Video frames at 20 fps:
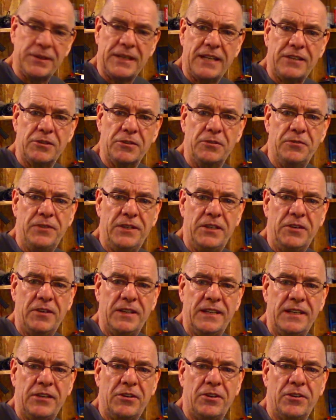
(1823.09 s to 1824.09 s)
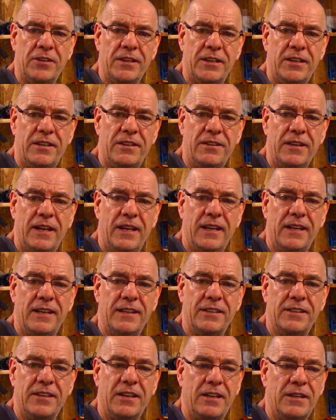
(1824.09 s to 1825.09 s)
that little video I did earlier,
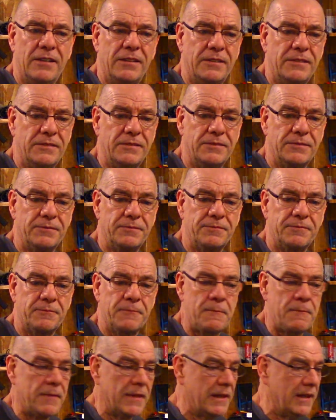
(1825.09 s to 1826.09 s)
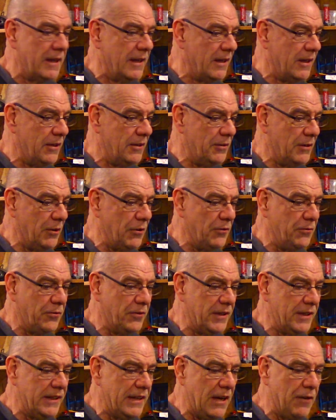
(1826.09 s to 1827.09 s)
and you know,
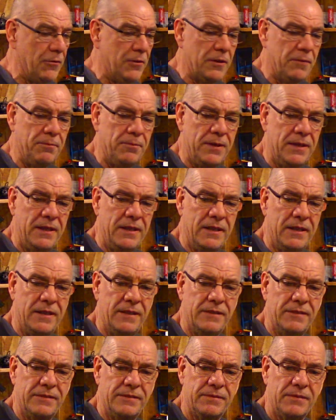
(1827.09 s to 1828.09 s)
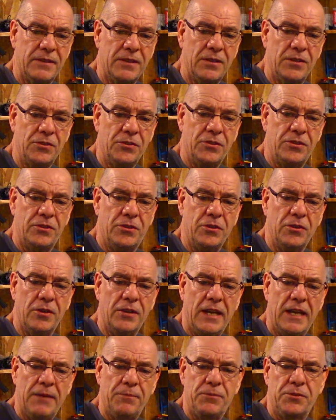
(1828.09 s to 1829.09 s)
hopefully that will be to
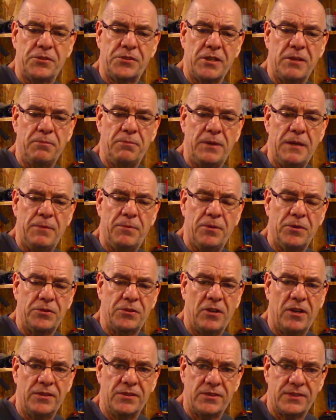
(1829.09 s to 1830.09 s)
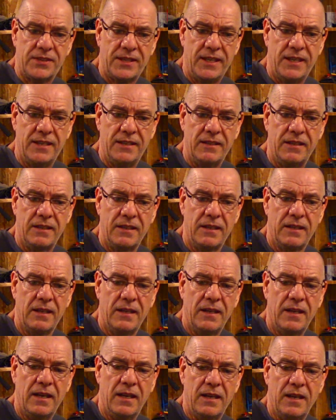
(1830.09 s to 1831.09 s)
help to some people to understand
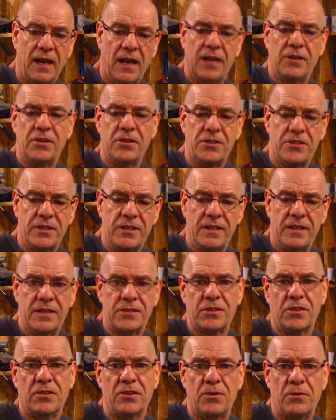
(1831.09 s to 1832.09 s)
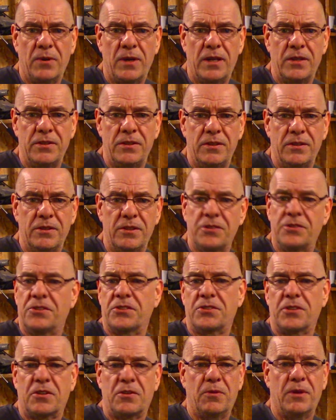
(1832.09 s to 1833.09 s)
energy is all around you. It's
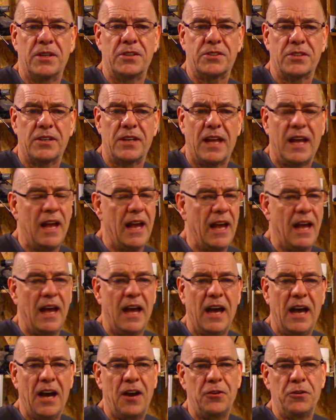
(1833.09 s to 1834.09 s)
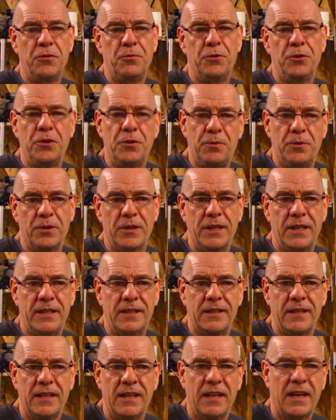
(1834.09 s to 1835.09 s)
just a question of how you
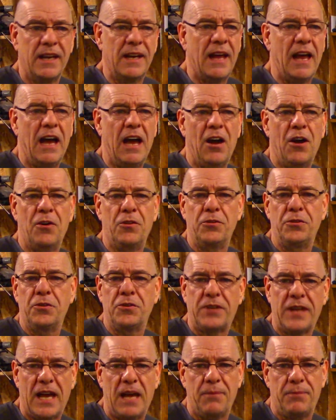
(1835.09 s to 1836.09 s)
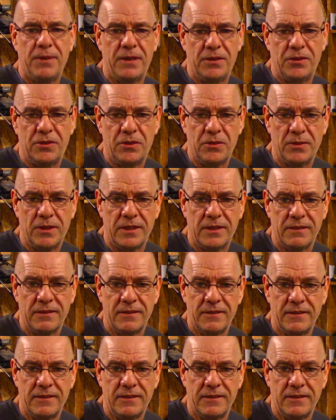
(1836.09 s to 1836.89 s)
manipulate and how you tap into it,